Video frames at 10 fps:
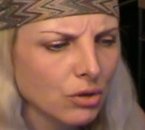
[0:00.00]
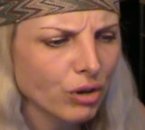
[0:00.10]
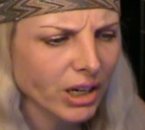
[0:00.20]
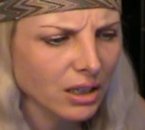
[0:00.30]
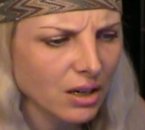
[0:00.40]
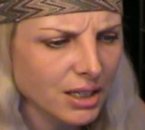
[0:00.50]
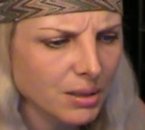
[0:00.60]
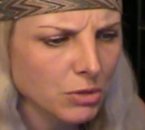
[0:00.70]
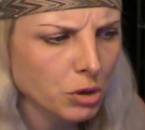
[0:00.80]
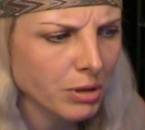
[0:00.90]

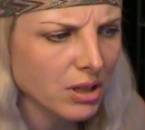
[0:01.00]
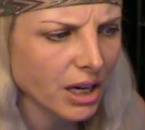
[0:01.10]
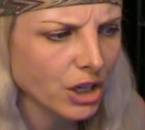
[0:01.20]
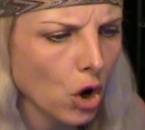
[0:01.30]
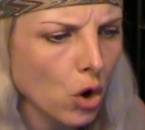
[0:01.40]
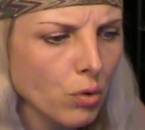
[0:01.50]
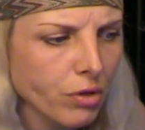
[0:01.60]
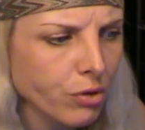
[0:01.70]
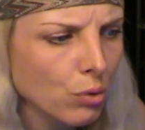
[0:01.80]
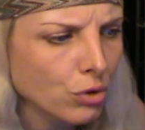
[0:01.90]
recognize them to be thine own
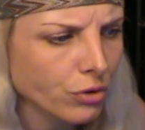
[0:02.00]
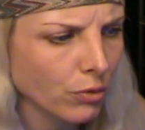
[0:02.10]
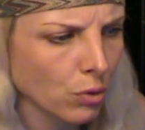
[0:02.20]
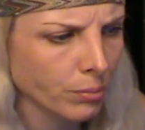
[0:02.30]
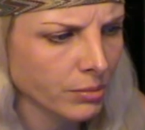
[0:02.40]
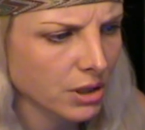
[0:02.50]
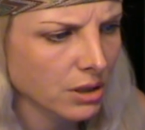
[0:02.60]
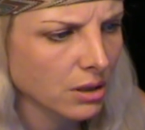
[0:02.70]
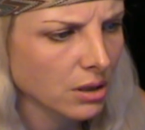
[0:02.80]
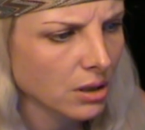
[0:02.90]
thought
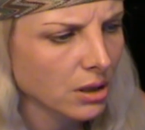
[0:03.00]
forms.